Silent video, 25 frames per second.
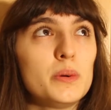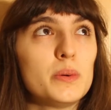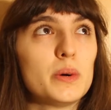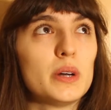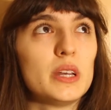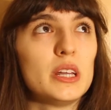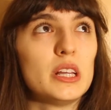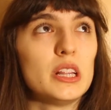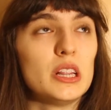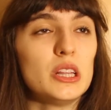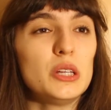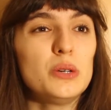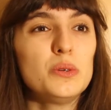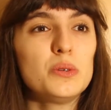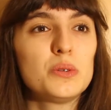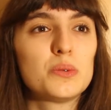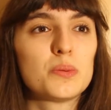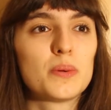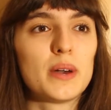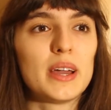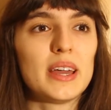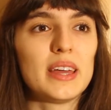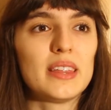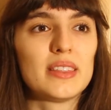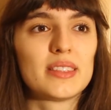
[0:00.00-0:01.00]
want to lose
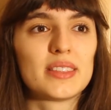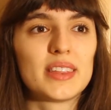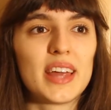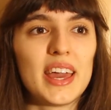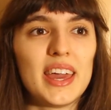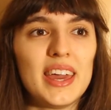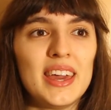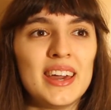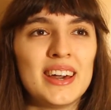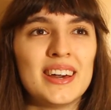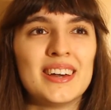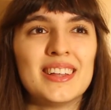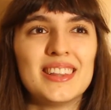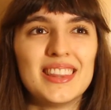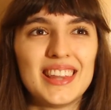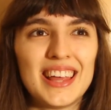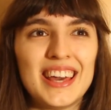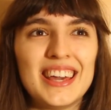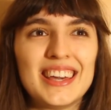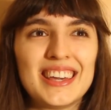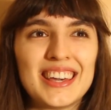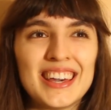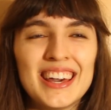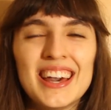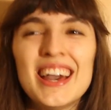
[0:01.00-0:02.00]
weight, they
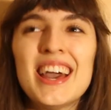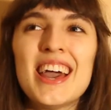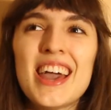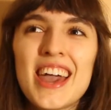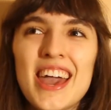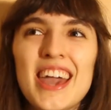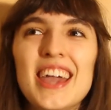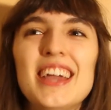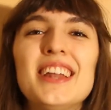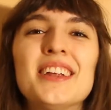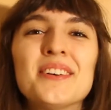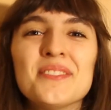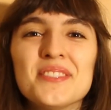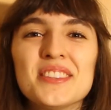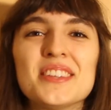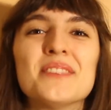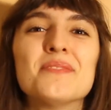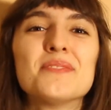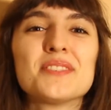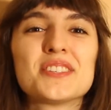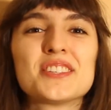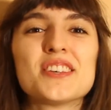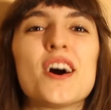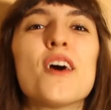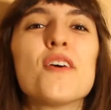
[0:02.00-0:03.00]
like hate on
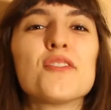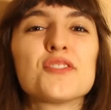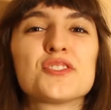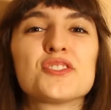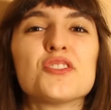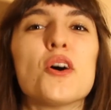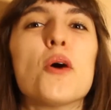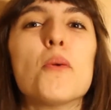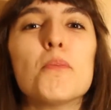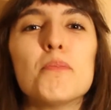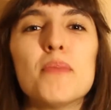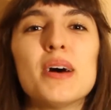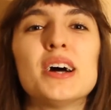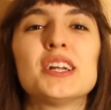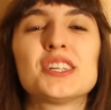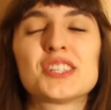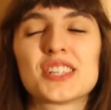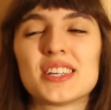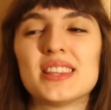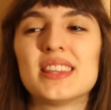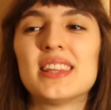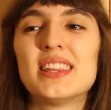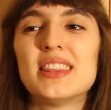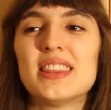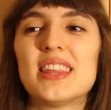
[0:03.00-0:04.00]
themselves so much,
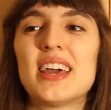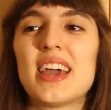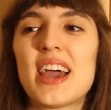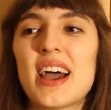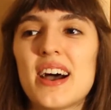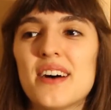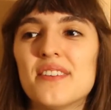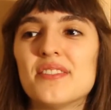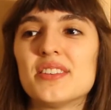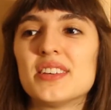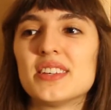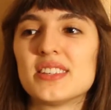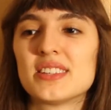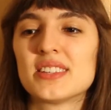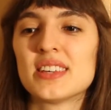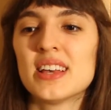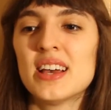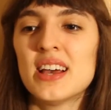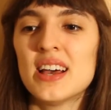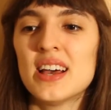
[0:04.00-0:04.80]
and then they have this